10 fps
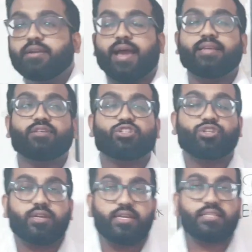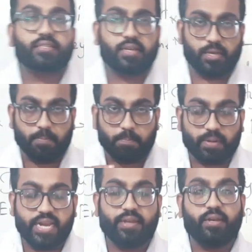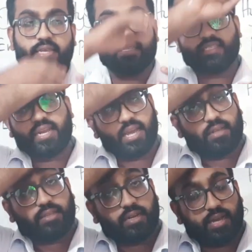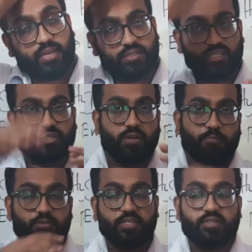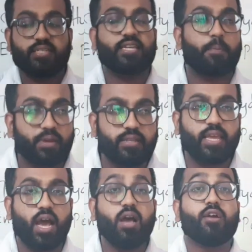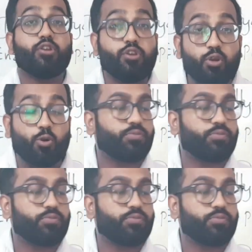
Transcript: digestion is completed, is there any other digestion processes happen there? No,